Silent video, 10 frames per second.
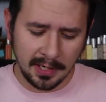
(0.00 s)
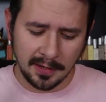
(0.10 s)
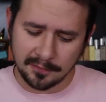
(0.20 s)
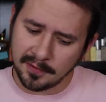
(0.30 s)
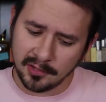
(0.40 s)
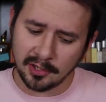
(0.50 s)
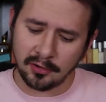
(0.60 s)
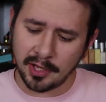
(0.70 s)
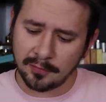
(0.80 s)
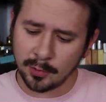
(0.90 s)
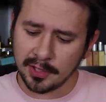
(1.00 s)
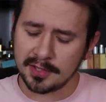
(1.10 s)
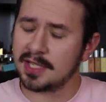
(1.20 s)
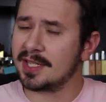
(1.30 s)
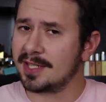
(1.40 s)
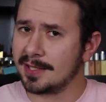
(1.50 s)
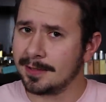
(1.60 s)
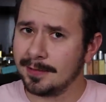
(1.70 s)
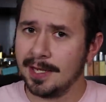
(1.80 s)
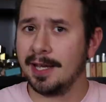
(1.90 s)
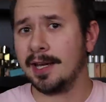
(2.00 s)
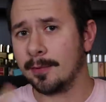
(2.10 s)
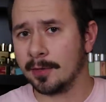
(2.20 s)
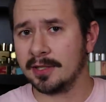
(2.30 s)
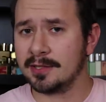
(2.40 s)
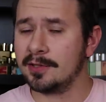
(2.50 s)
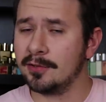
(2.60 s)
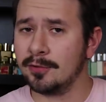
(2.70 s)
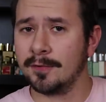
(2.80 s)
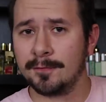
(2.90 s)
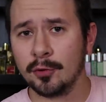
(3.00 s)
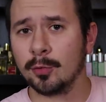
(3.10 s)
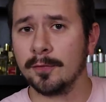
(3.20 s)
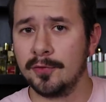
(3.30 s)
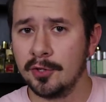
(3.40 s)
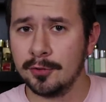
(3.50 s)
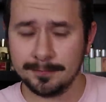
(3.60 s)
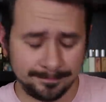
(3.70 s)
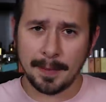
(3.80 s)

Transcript: I've given it a lot of wear since then, and I'm ready to do the full review.